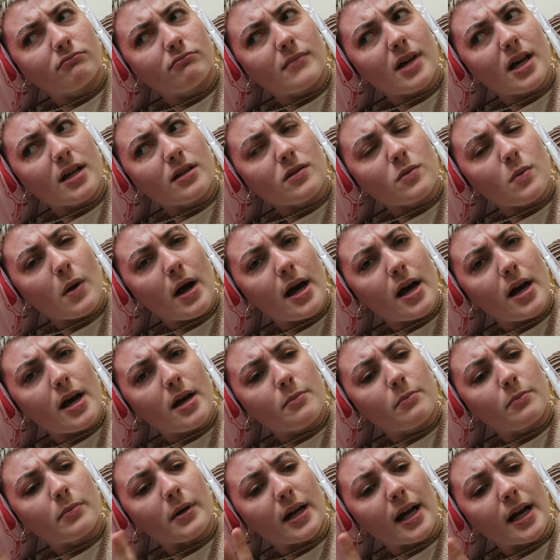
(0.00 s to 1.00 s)
elsewhere,
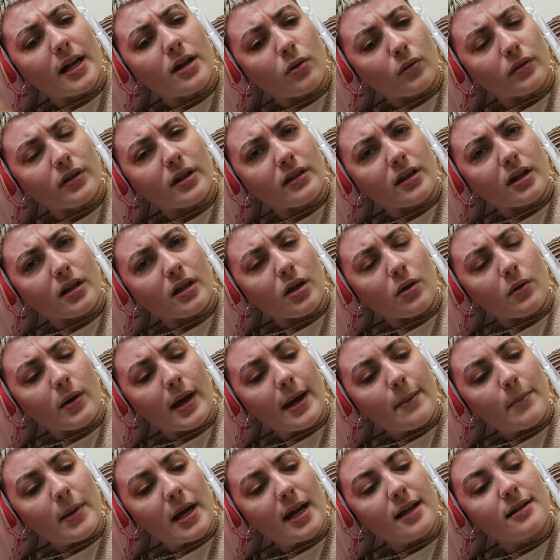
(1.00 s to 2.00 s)
but I know that they're
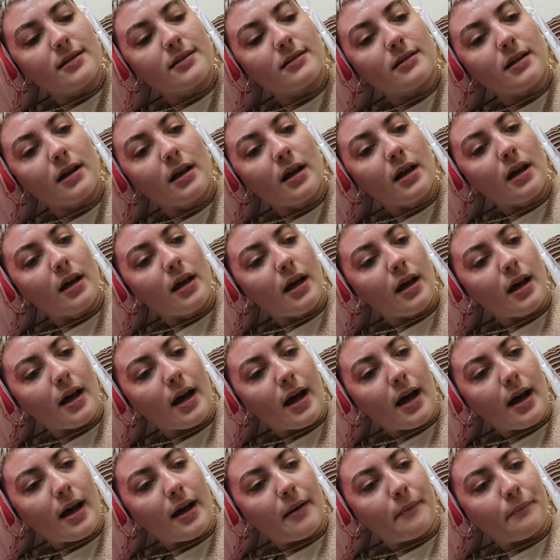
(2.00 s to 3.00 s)
UK based.
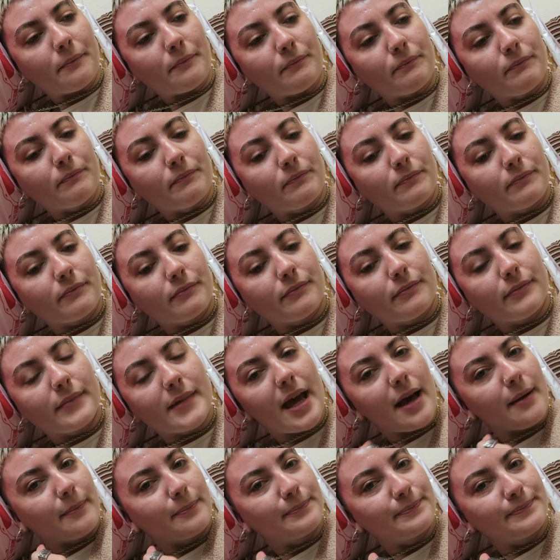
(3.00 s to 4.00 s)
Um,
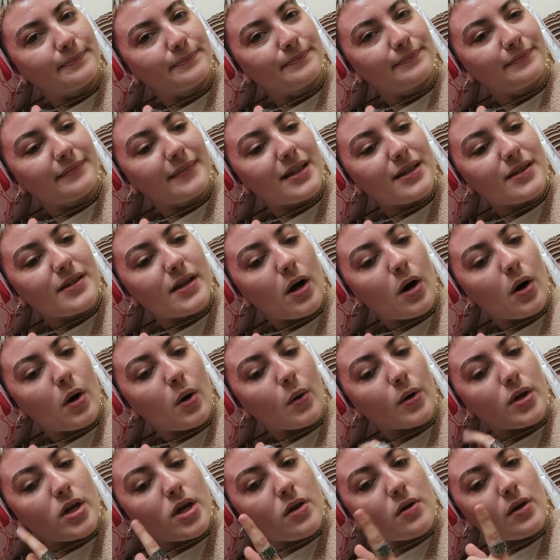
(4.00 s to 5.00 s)
yeah,
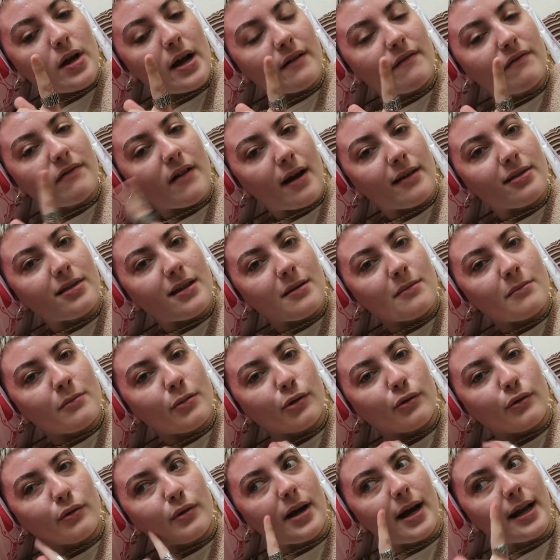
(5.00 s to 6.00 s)
so you can find them
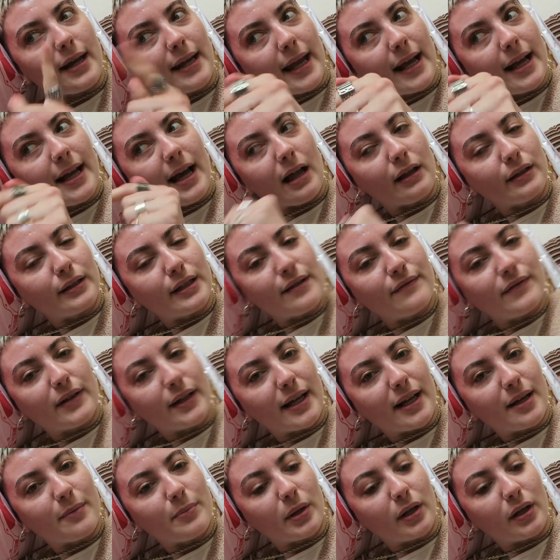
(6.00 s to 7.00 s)
through a link. I'll leave a
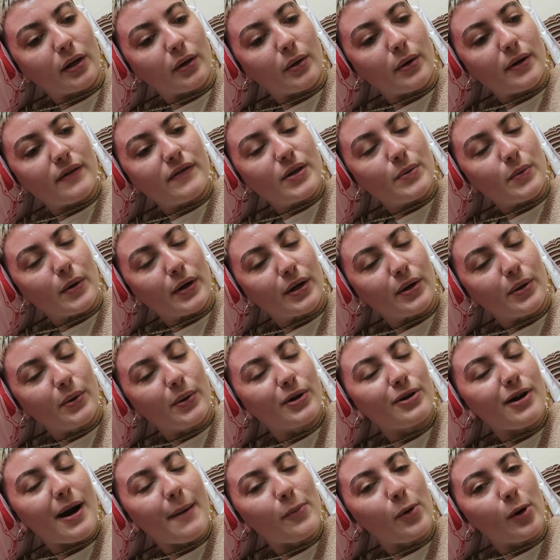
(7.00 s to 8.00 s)
link below if you want to go
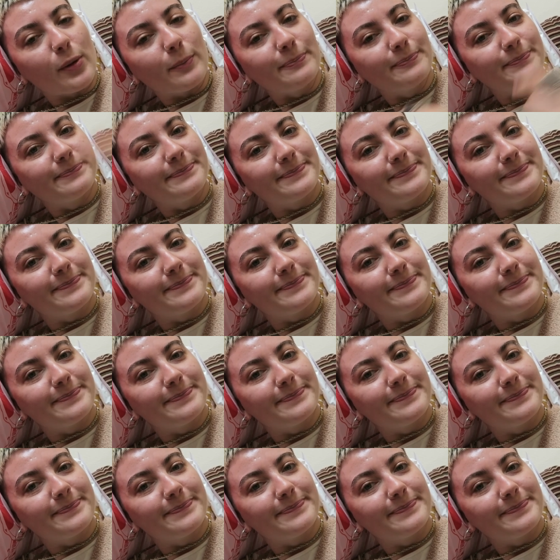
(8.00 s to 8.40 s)
and grab one.